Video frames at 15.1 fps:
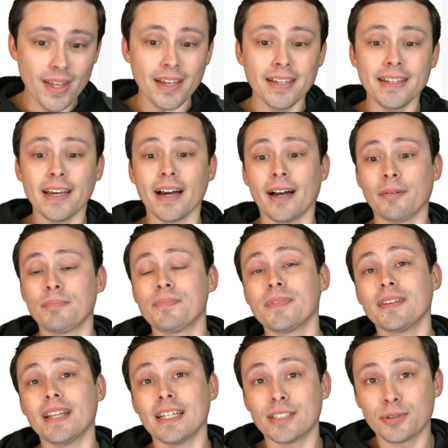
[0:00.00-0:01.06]
yeah
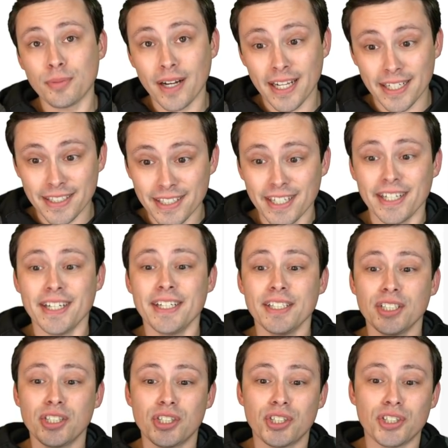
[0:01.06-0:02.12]
that's right
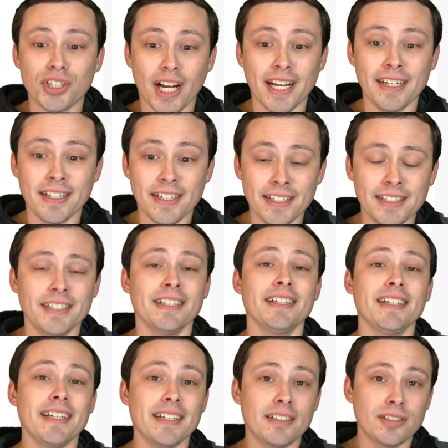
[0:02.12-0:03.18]
china
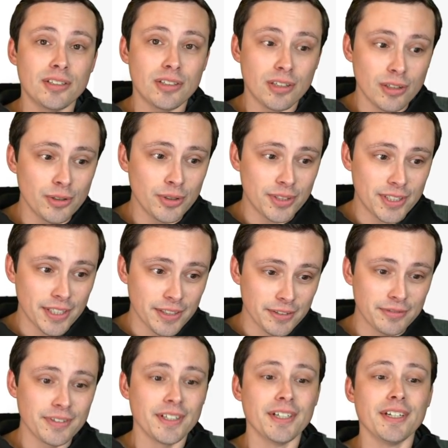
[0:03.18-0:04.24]

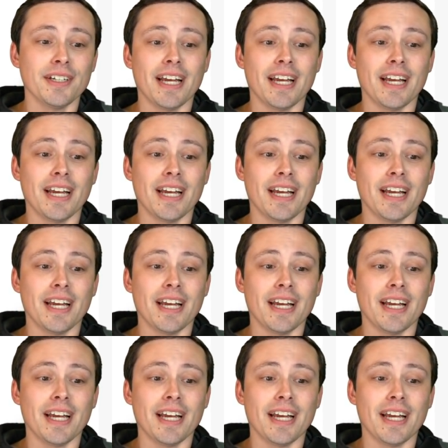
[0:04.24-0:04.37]
exclusive